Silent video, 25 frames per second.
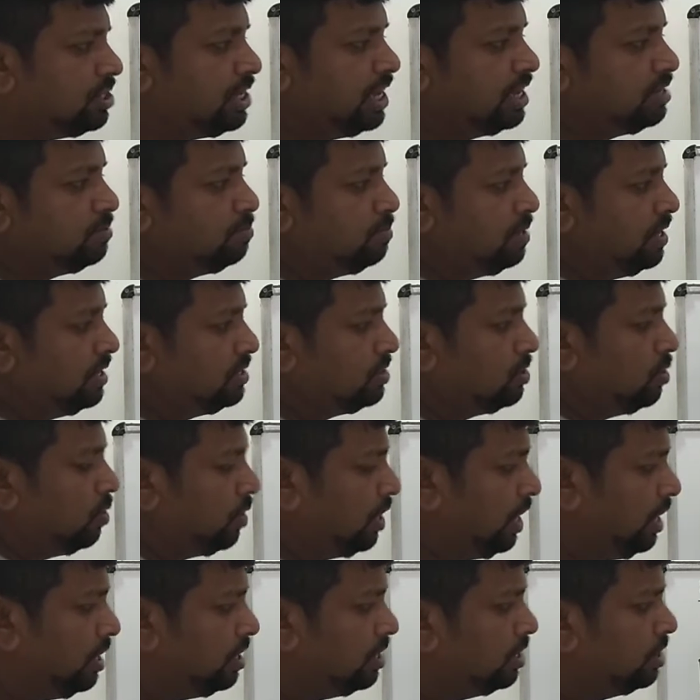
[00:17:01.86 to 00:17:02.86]
take place.
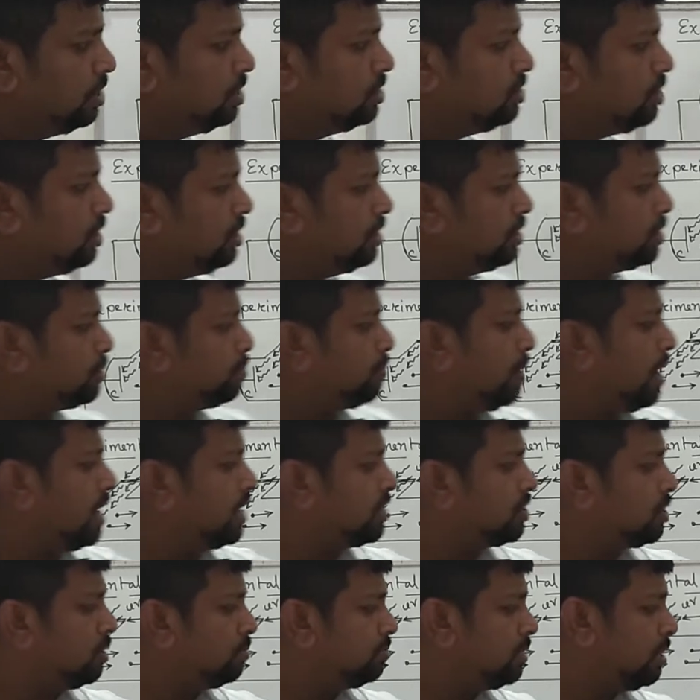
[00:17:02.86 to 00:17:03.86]
Okay. So this
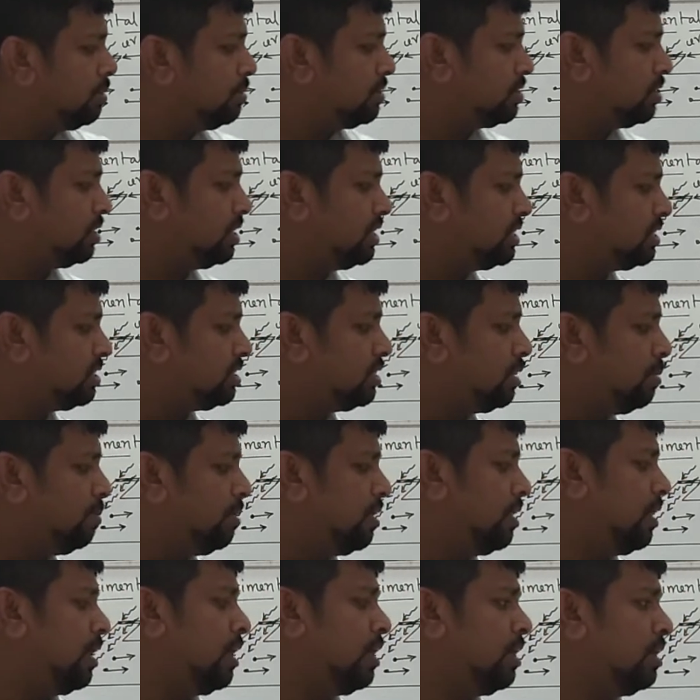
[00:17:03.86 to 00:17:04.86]
first observation is
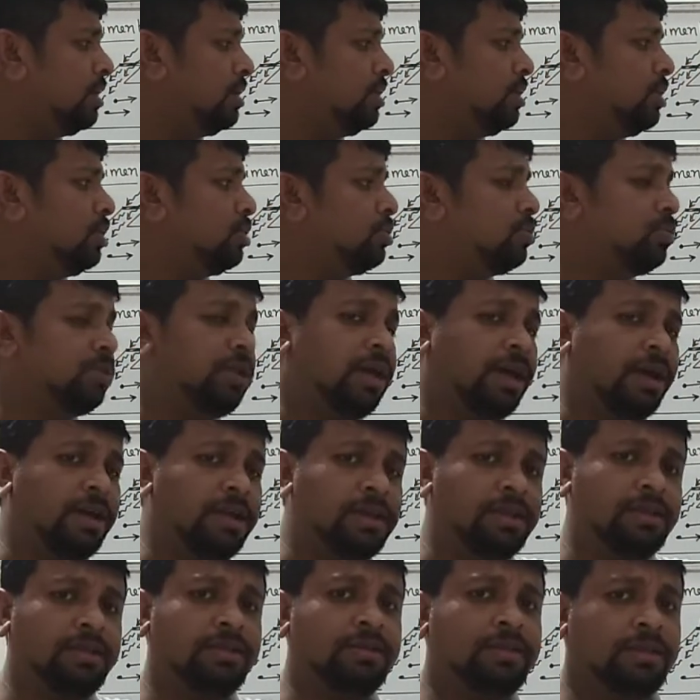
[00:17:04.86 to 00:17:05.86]
similar to
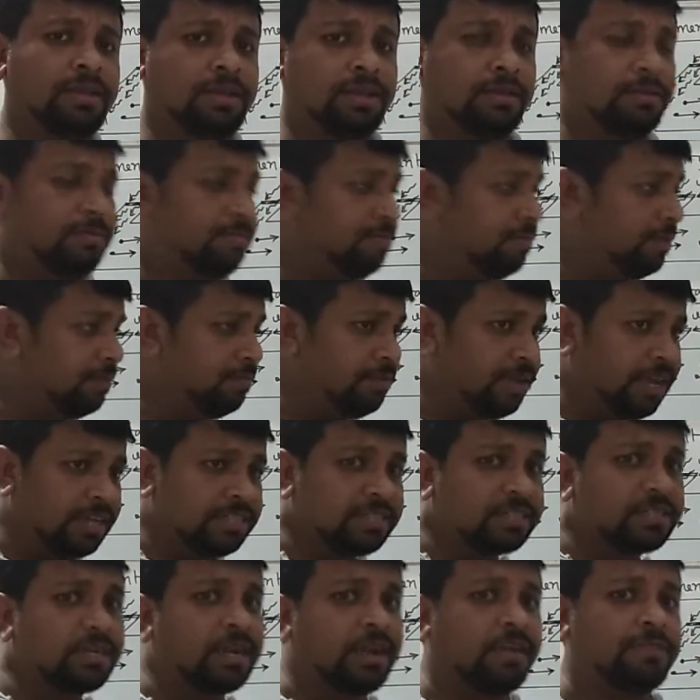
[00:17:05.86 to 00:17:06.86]
the
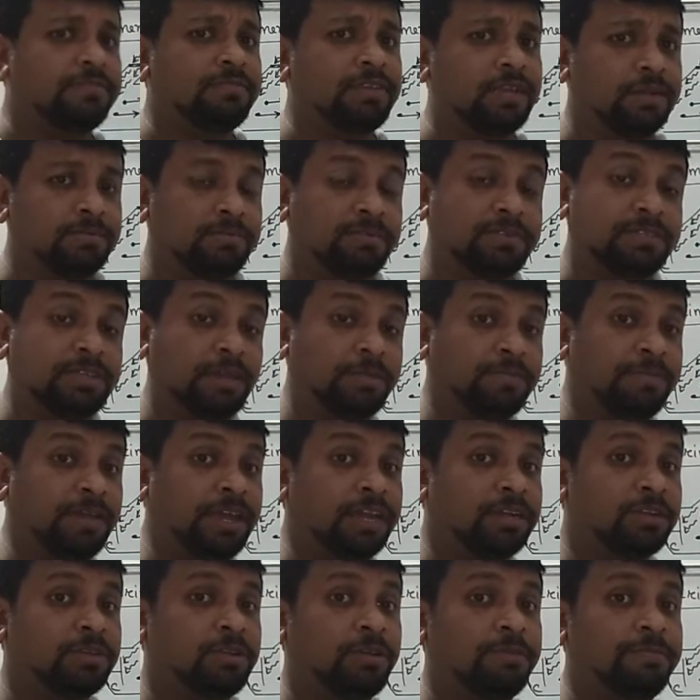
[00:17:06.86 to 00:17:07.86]
previous graph. That means
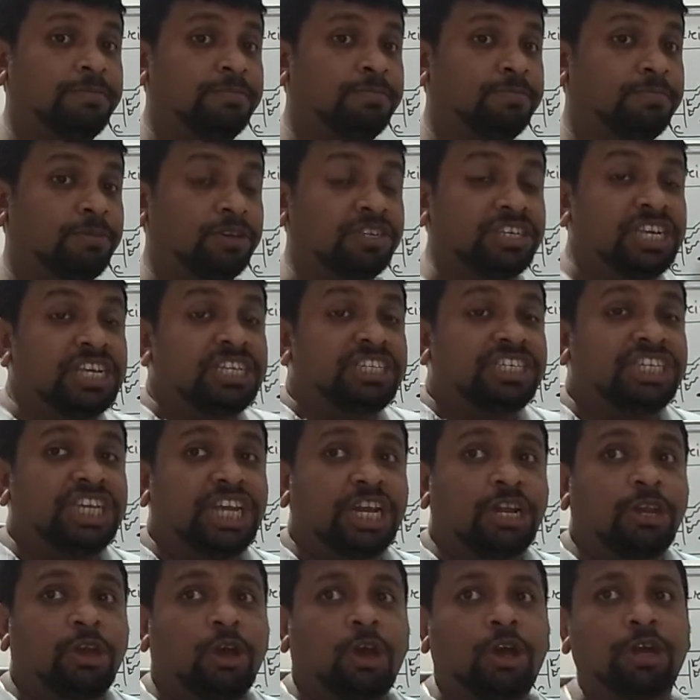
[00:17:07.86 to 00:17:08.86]
effect of
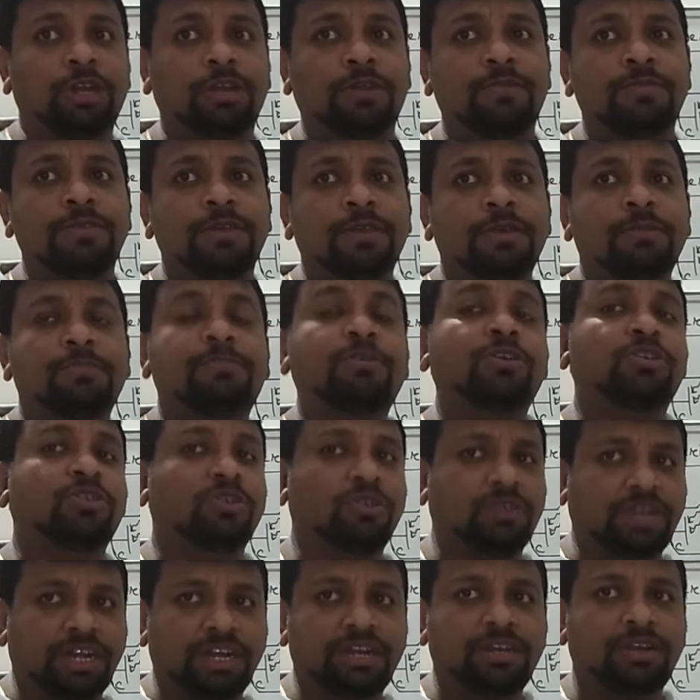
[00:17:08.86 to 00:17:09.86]
potential on
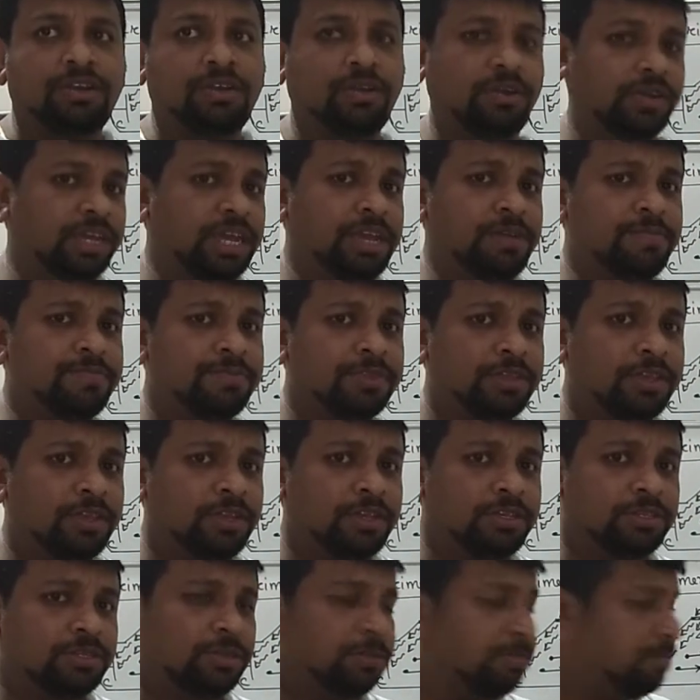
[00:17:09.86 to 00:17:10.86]
photocurrent. Okay.
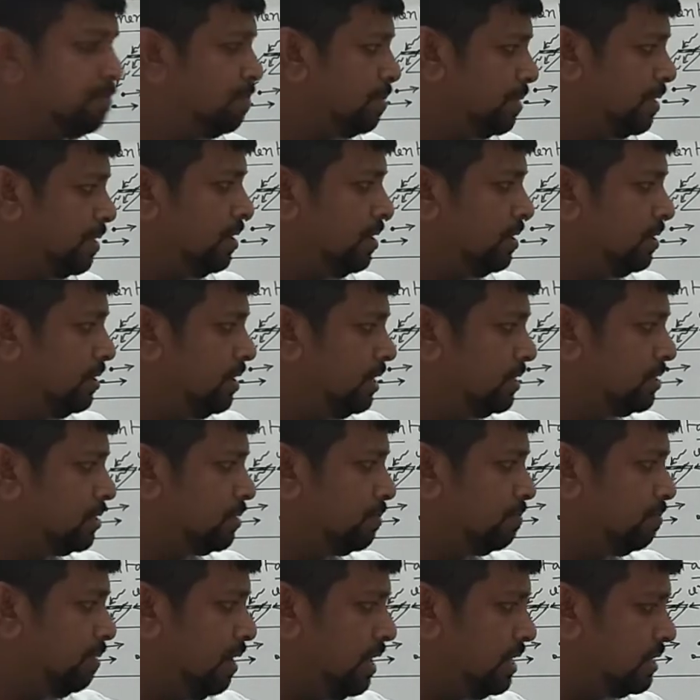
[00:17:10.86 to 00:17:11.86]
So
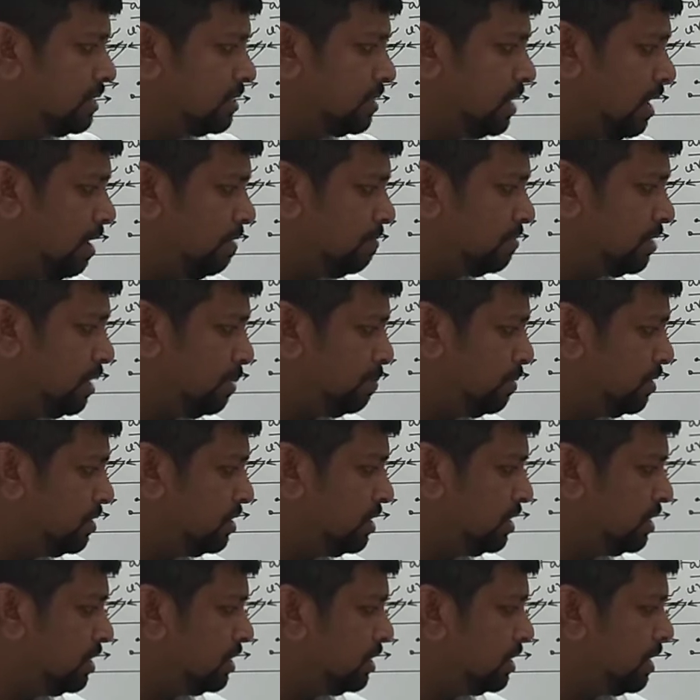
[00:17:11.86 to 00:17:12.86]
this first graph,
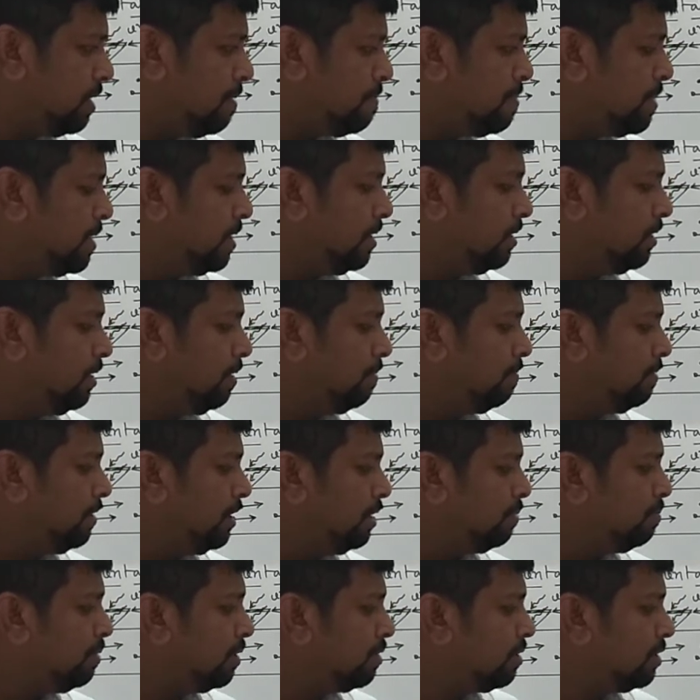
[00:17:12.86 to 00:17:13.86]
suppose this is the
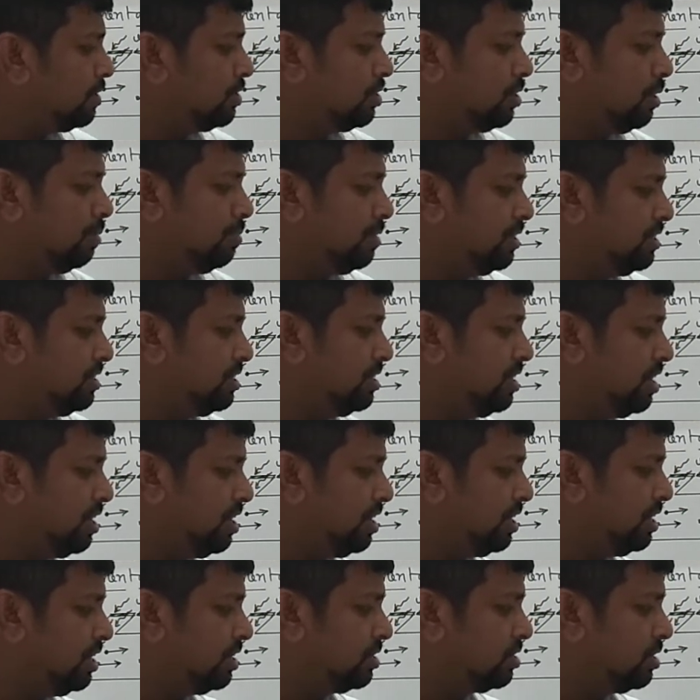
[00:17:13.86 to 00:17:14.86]
definite frequency of
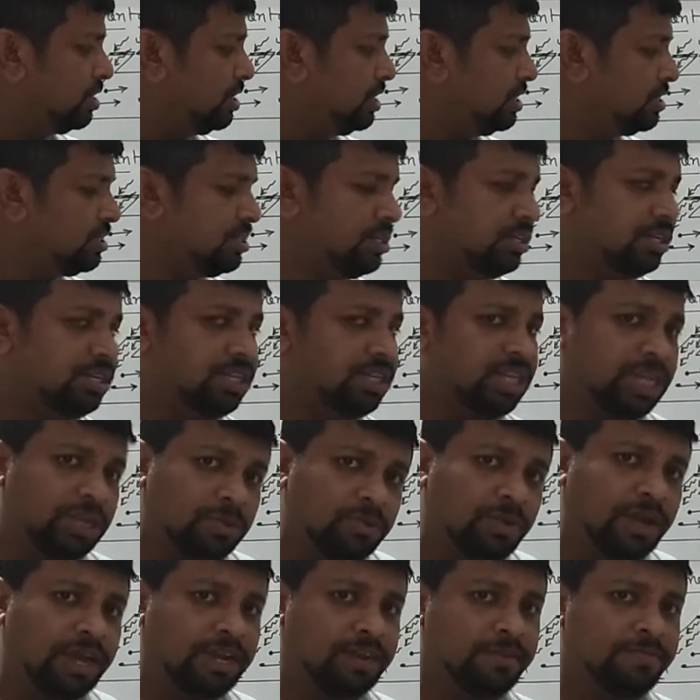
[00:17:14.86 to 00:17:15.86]
incident radiation is
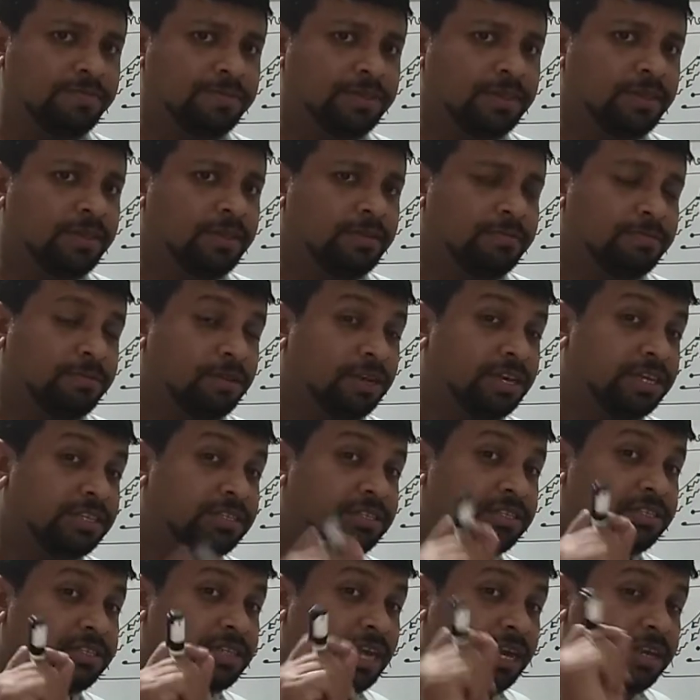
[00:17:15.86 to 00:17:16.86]
nu1 for a
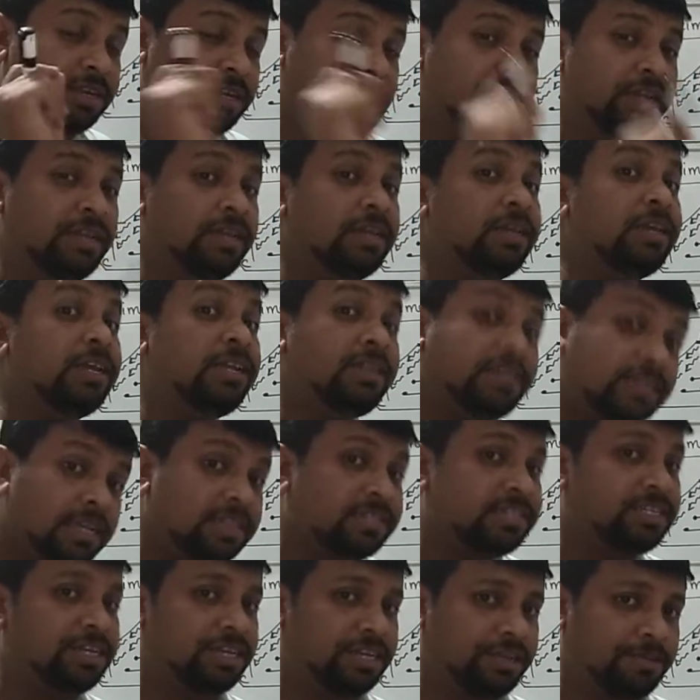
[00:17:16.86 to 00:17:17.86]
certain
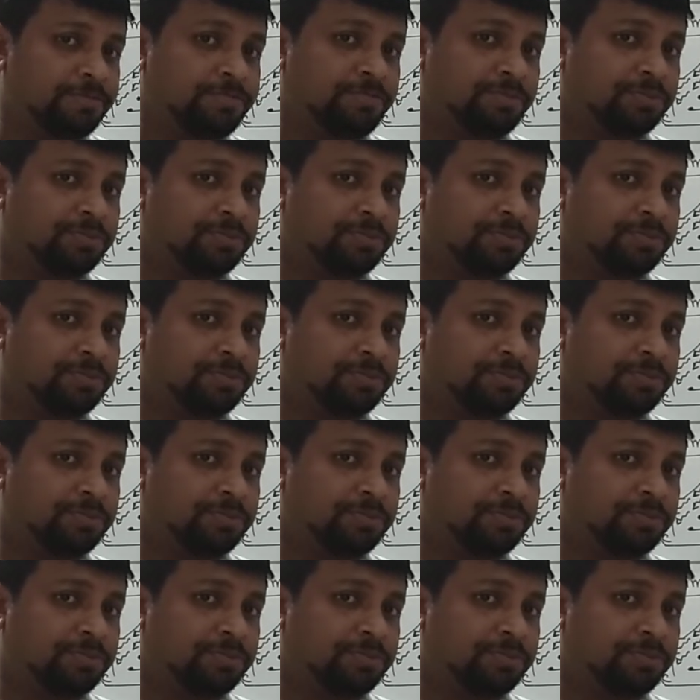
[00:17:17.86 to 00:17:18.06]
intensity.